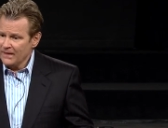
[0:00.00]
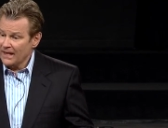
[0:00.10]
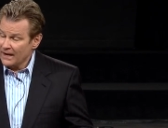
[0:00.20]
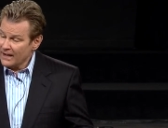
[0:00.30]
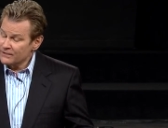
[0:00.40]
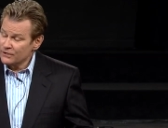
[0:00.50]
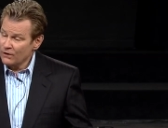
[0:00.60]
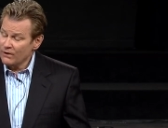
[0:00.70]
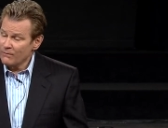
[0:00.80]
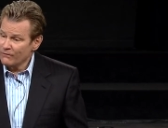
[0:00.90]
And I got to
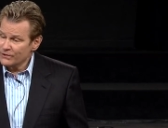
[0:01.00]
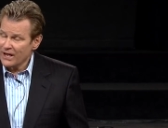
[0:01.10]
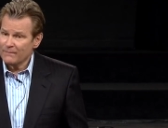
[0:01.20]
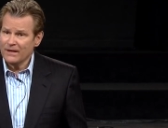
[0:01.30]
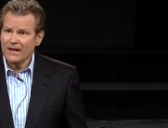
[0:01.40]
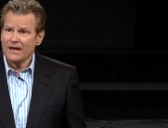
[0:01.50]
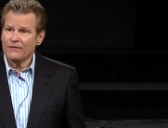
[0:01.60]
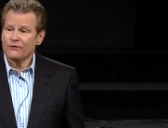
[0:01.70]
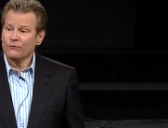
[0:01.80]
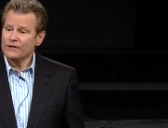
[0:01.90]
know him over time. He
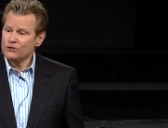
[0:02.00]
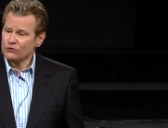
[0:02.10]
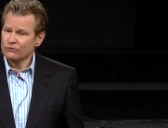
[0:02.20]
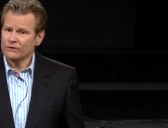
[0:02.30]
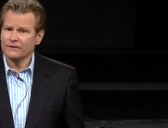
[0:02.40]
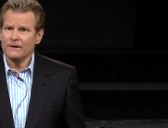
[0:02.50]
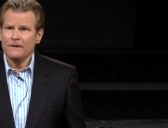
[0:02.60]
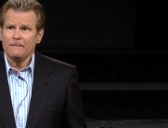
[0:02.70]
had three children,